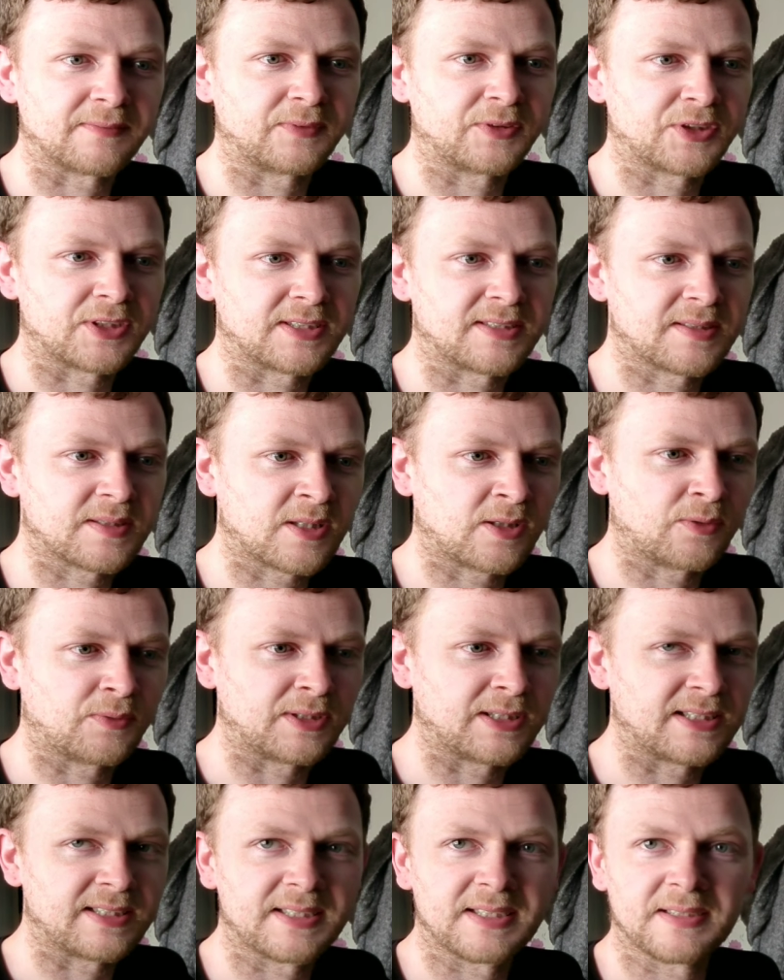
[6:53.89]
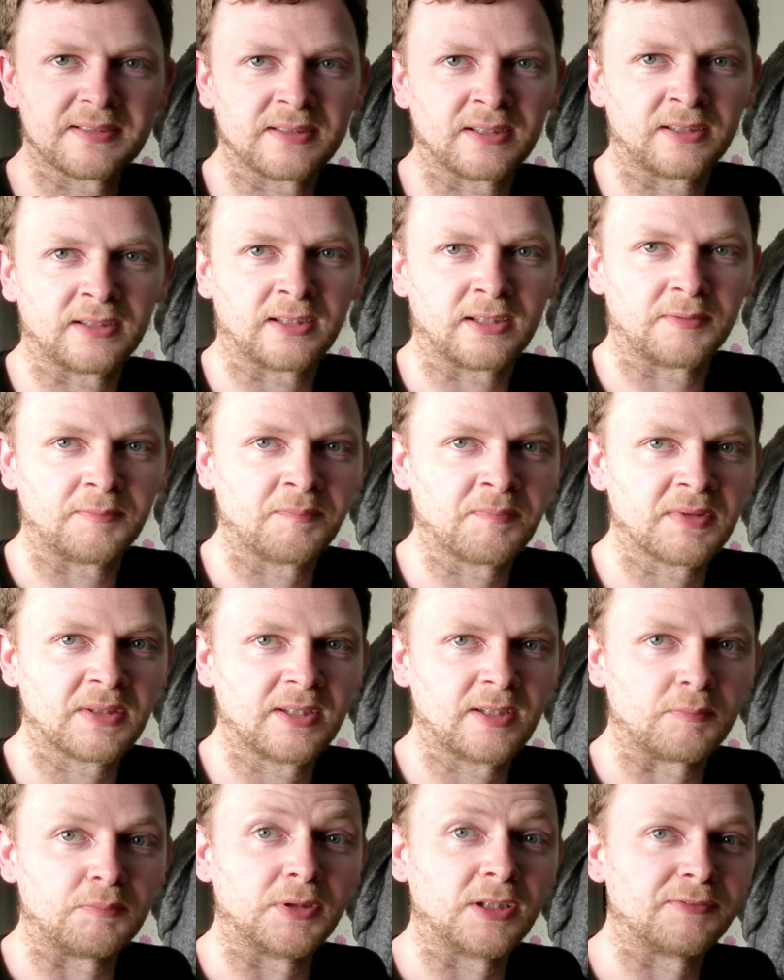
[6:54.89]
which is always
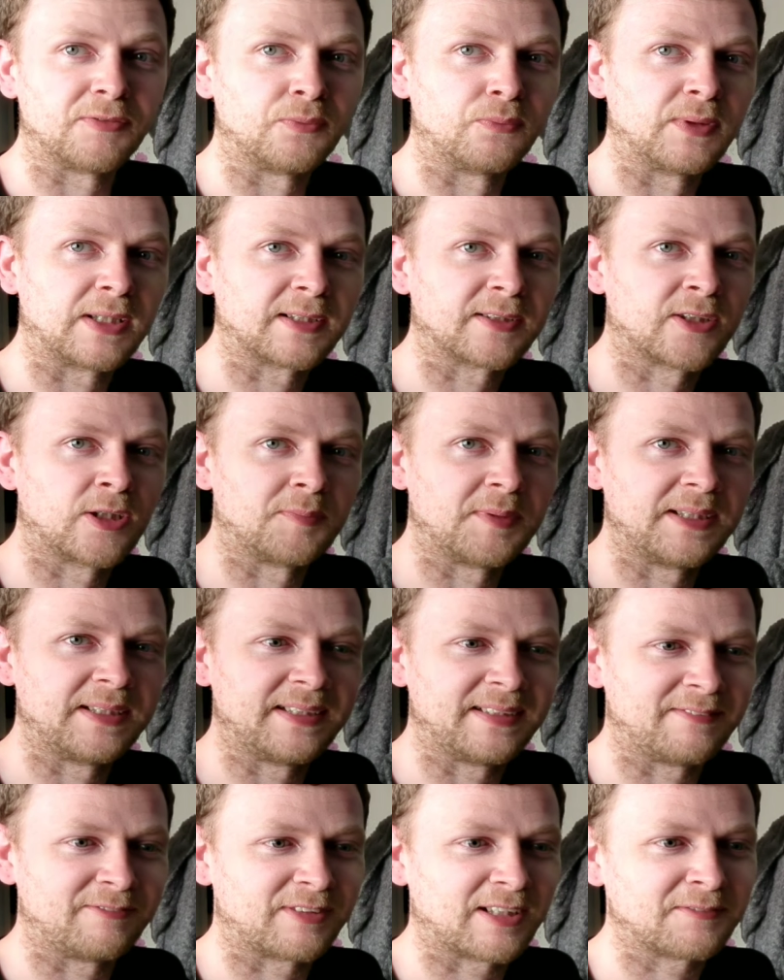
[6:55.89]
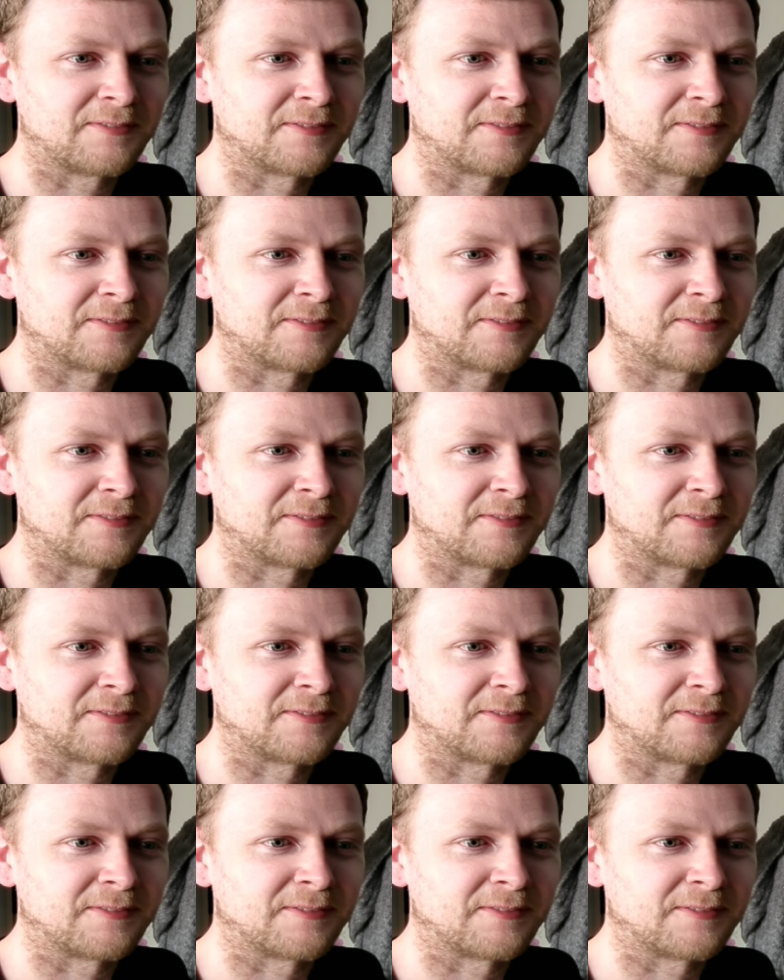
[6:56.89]
more than welcome in Wrath of